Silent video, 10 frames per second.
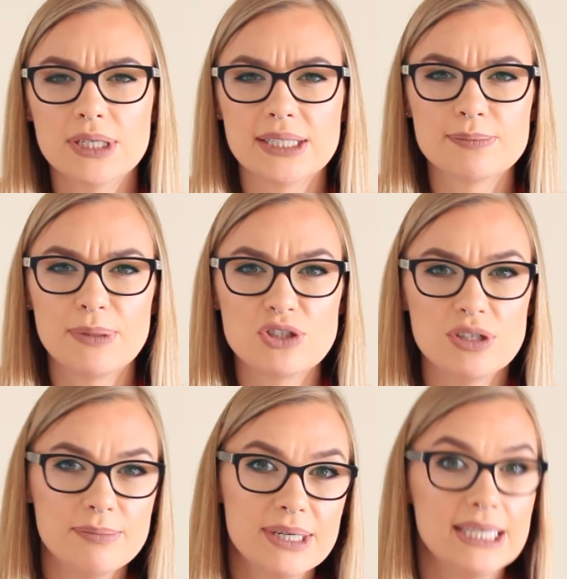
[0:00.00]
and
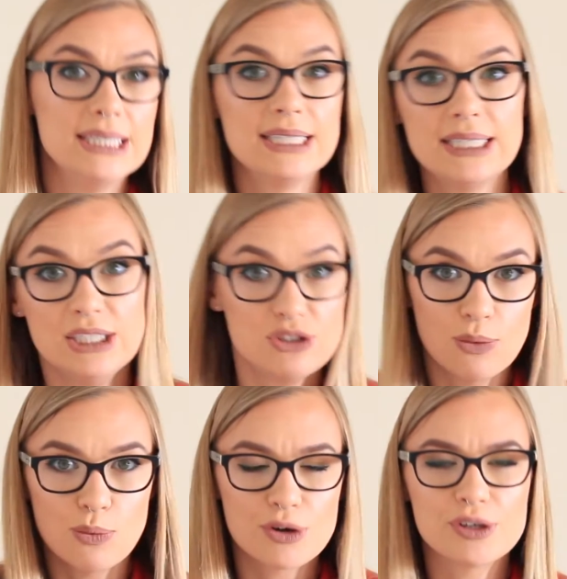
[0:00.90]
especially many
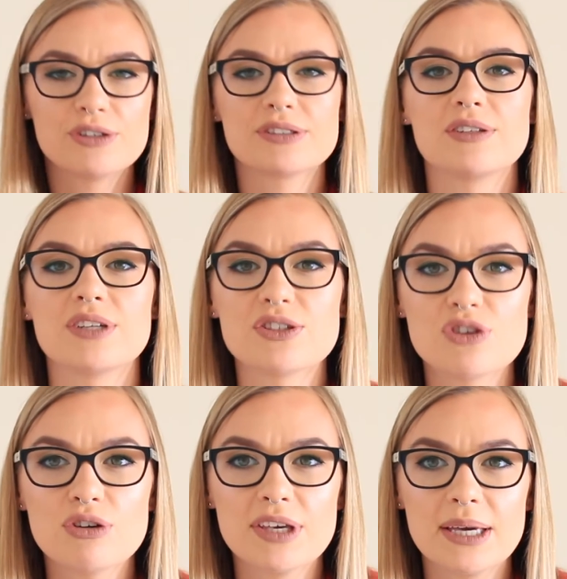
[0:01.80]
keto warriors, are not
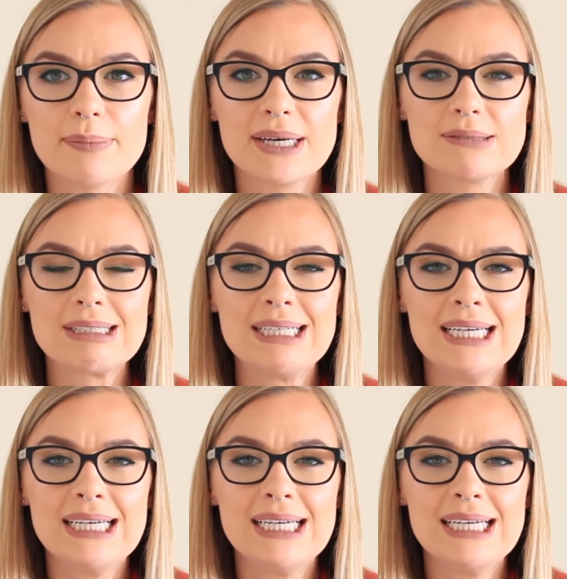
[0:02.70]
talking about